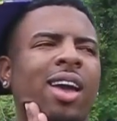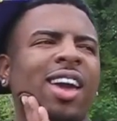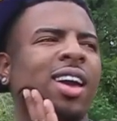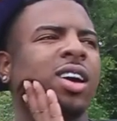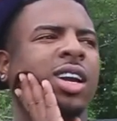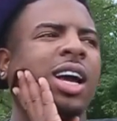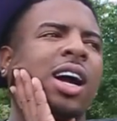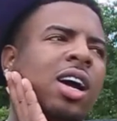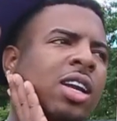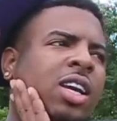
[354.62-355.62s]
hell
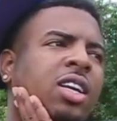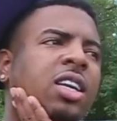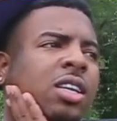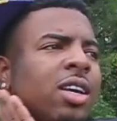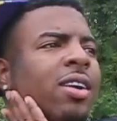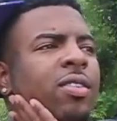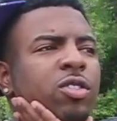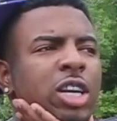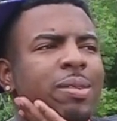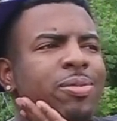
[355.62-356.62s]
nah, nigga. If
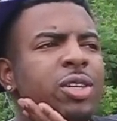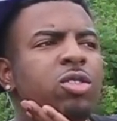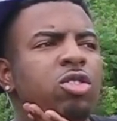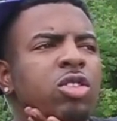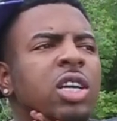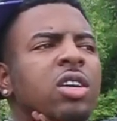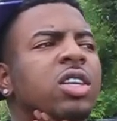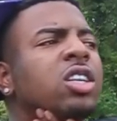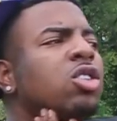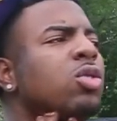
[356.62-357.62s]
Trap fuck with you, he gonna
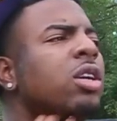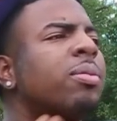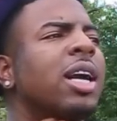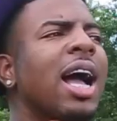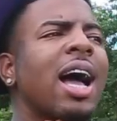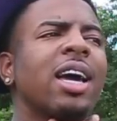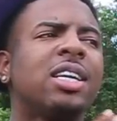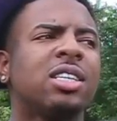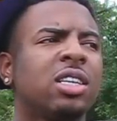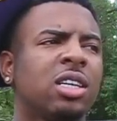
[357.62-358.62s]
hit you up, nigga. All
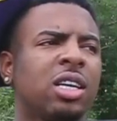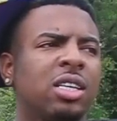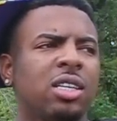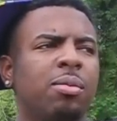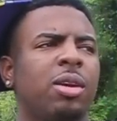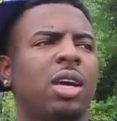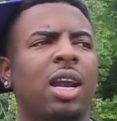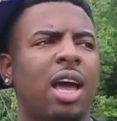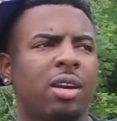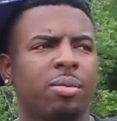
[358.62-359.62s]
his little niggas, he be hitting
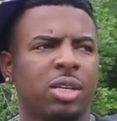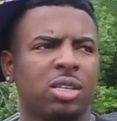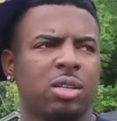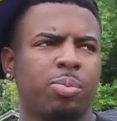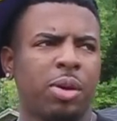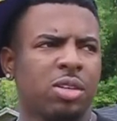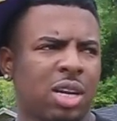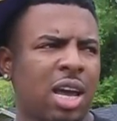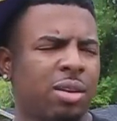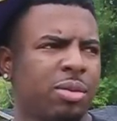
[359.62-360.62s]
all them niggas up, pussing
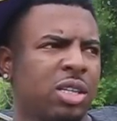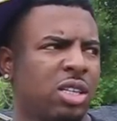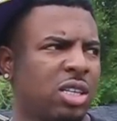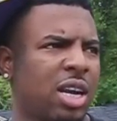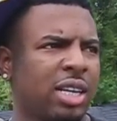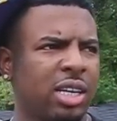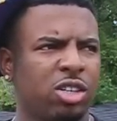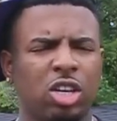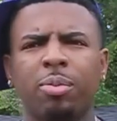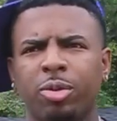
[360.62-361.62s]
all them niggas and shit like
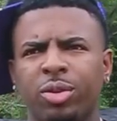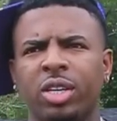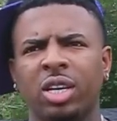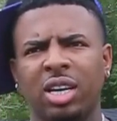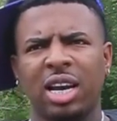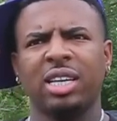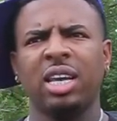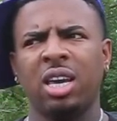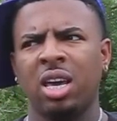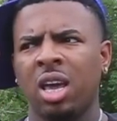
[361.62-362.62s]
that. Trap a real nigga like
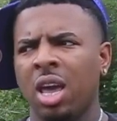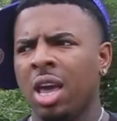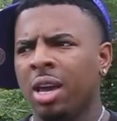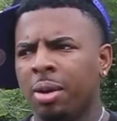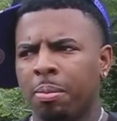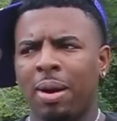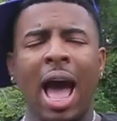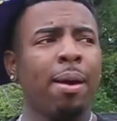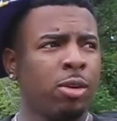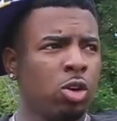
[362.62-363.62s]
real that. Nigga. But
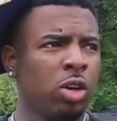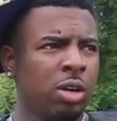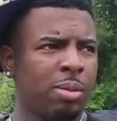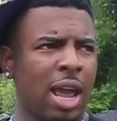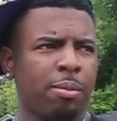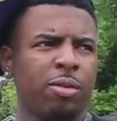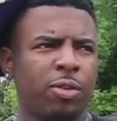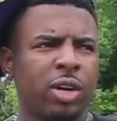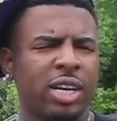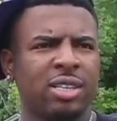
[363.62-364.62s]
I knew him like
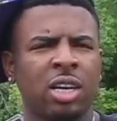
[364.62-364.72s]
before that